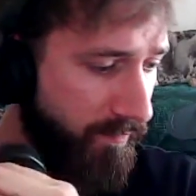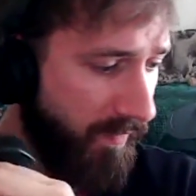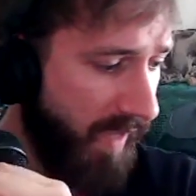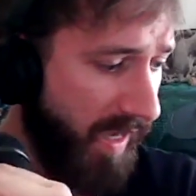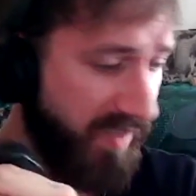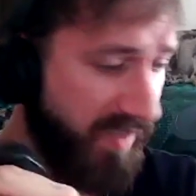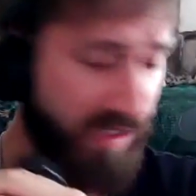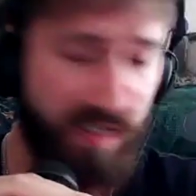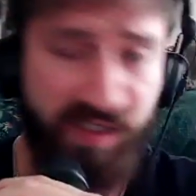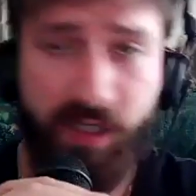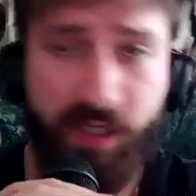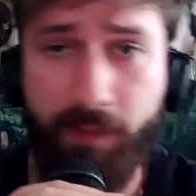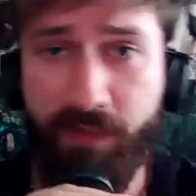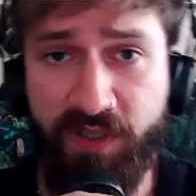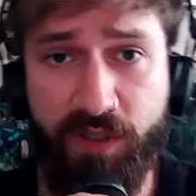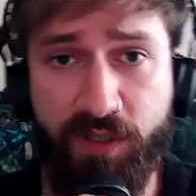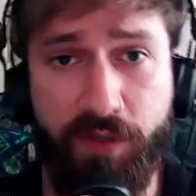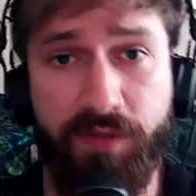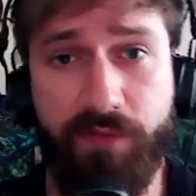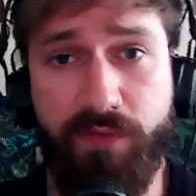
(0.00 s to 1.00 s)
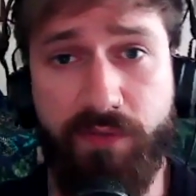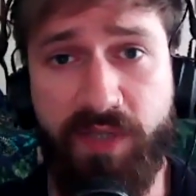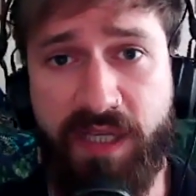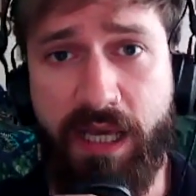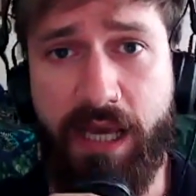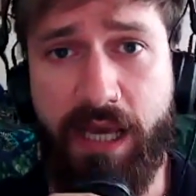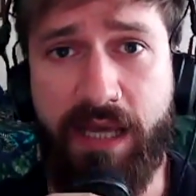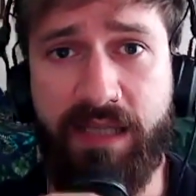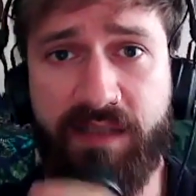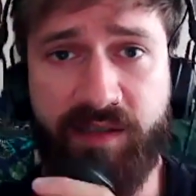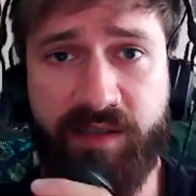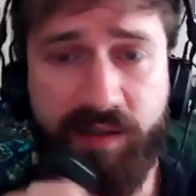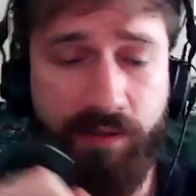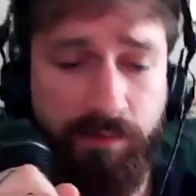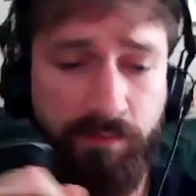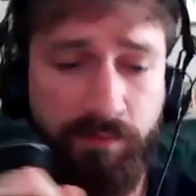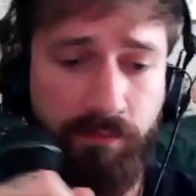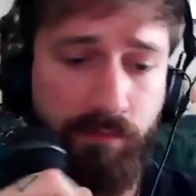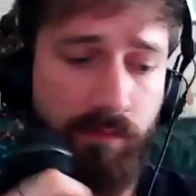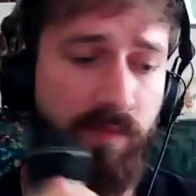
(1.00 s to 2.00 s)
Has actually been used for years.
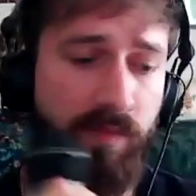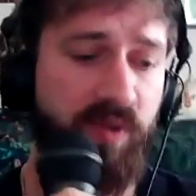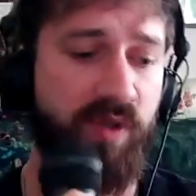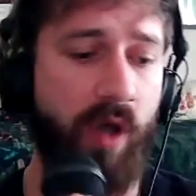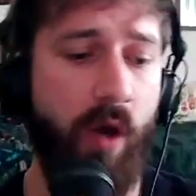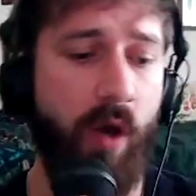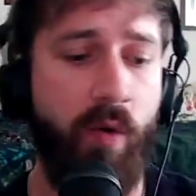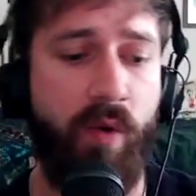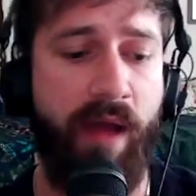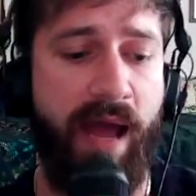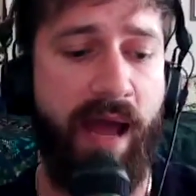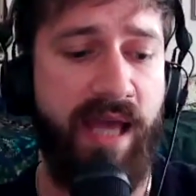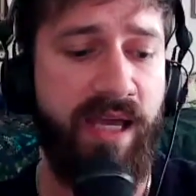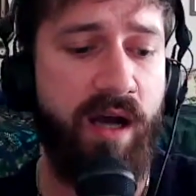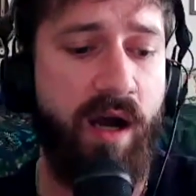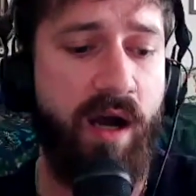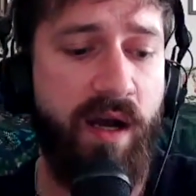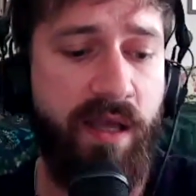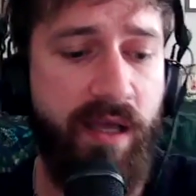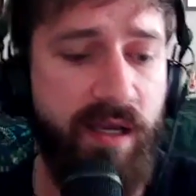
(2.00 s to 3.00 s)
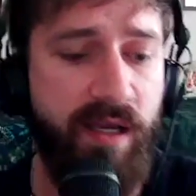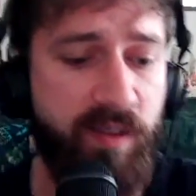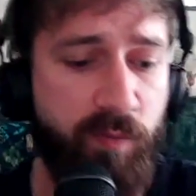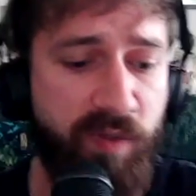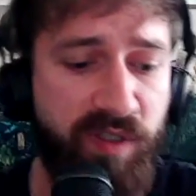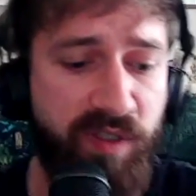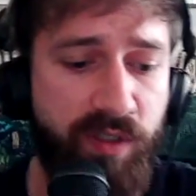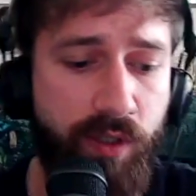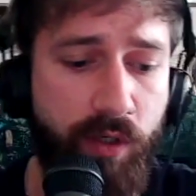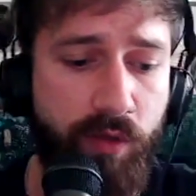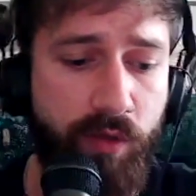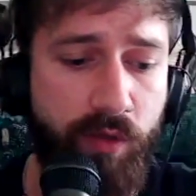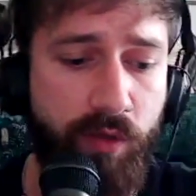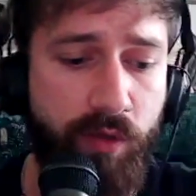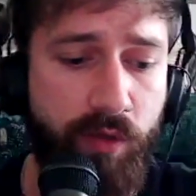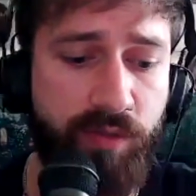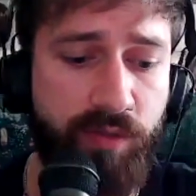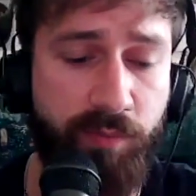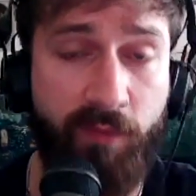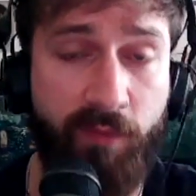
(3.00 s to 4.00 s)
So AI has been
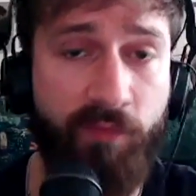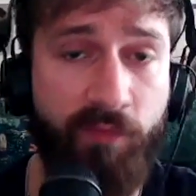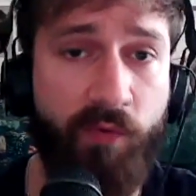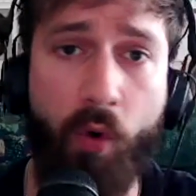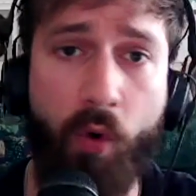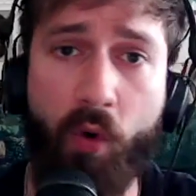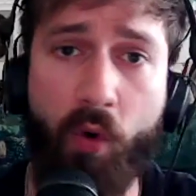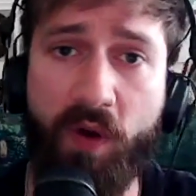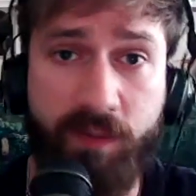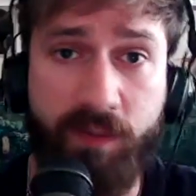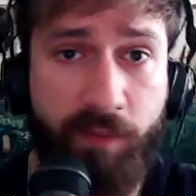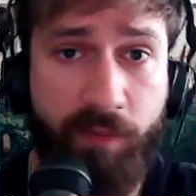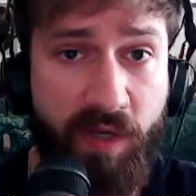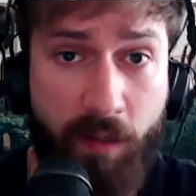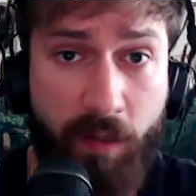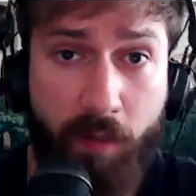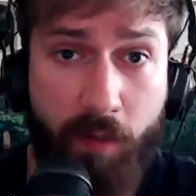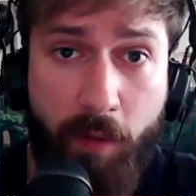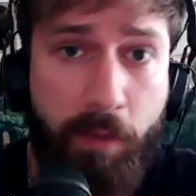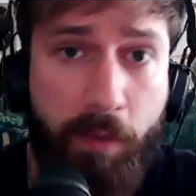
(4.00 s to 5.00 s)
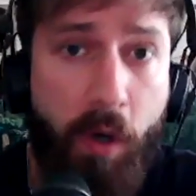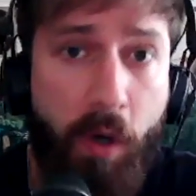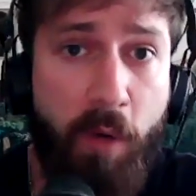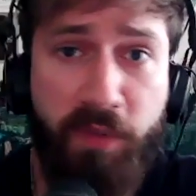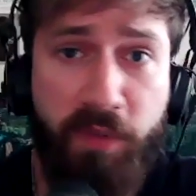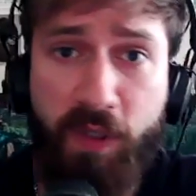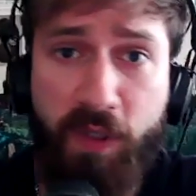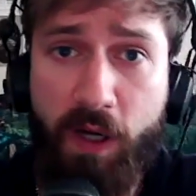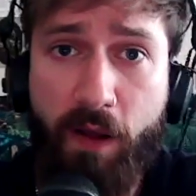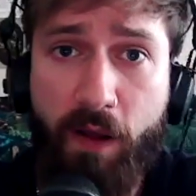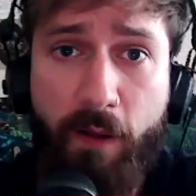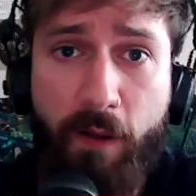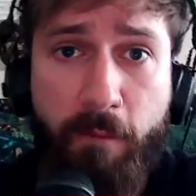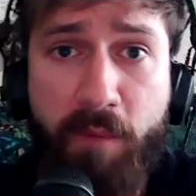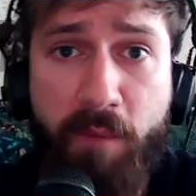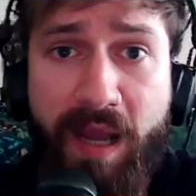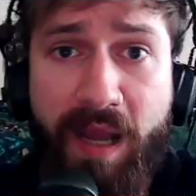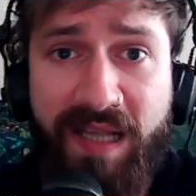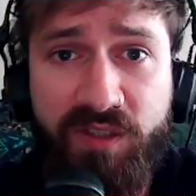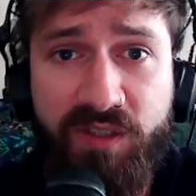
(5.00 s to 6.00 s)
used before it's become a popular
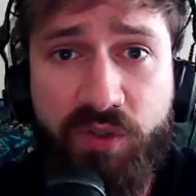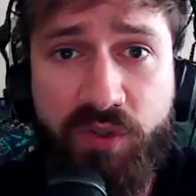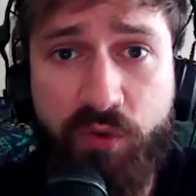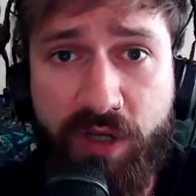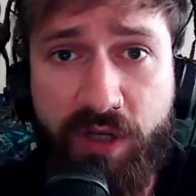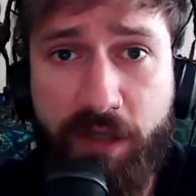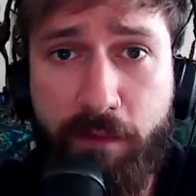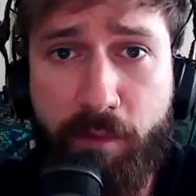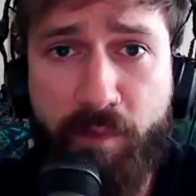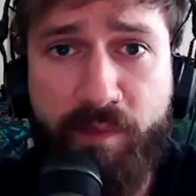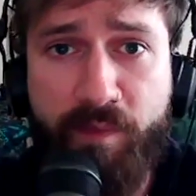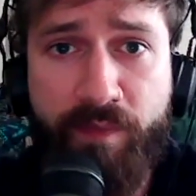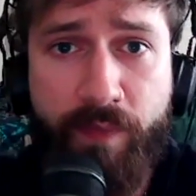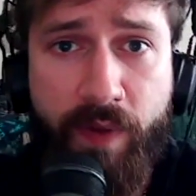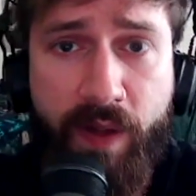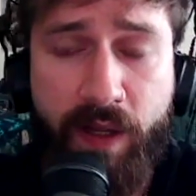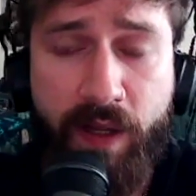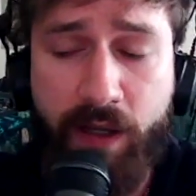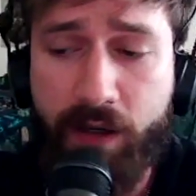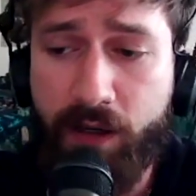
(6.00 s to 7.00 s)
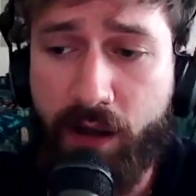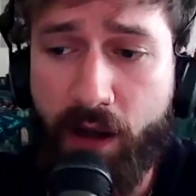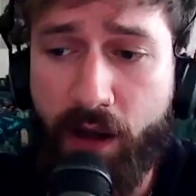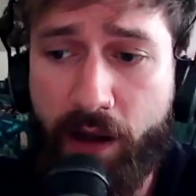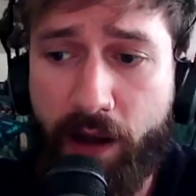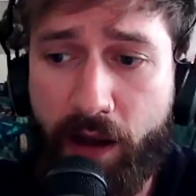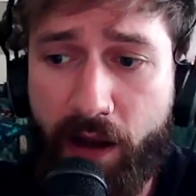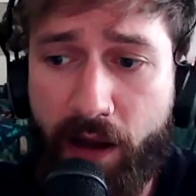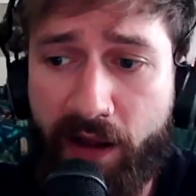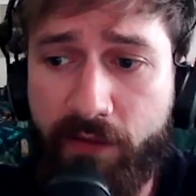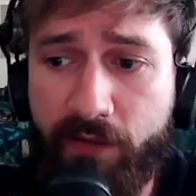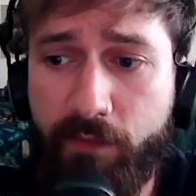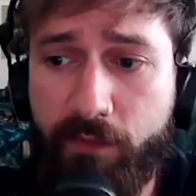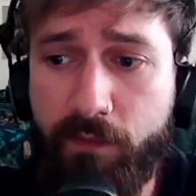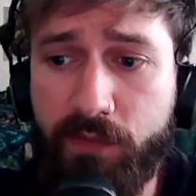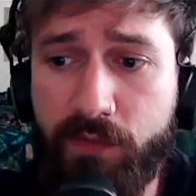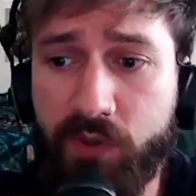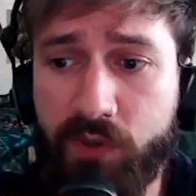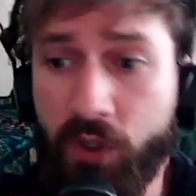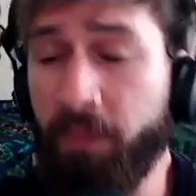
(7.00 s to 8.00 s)
mainstream
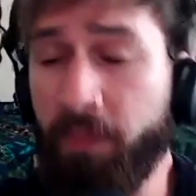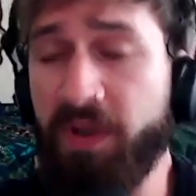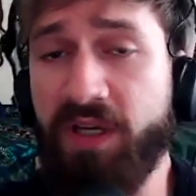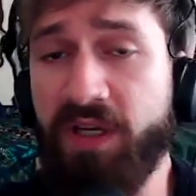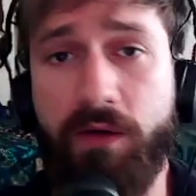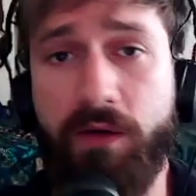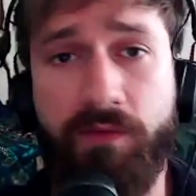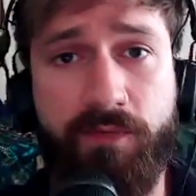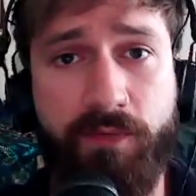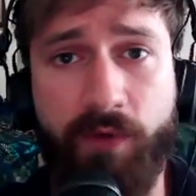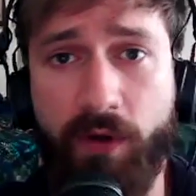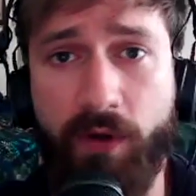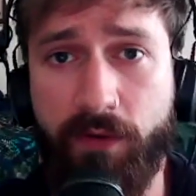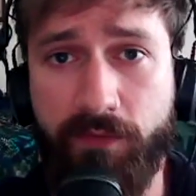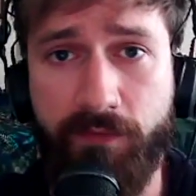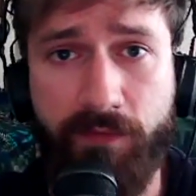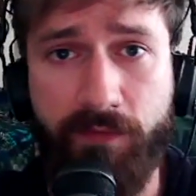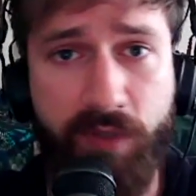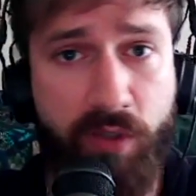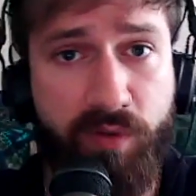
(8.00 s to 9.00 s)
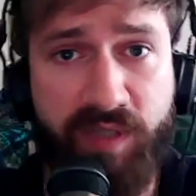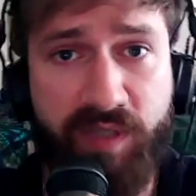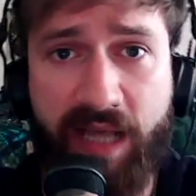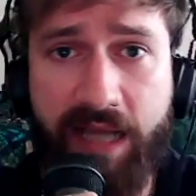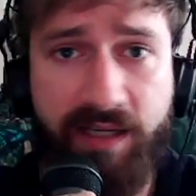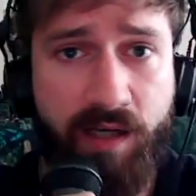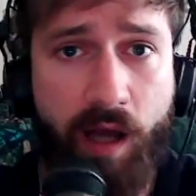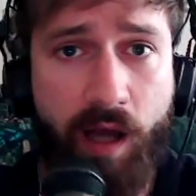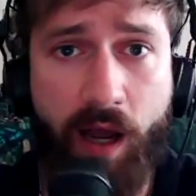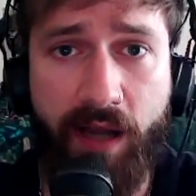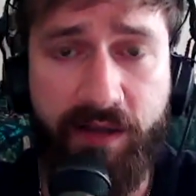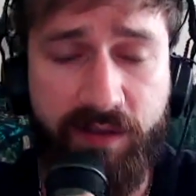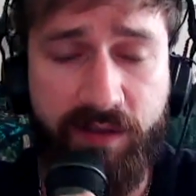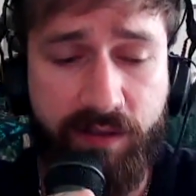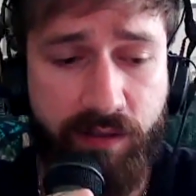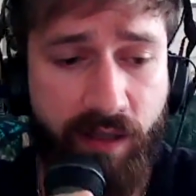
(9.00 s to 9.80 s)
topic of news headlines.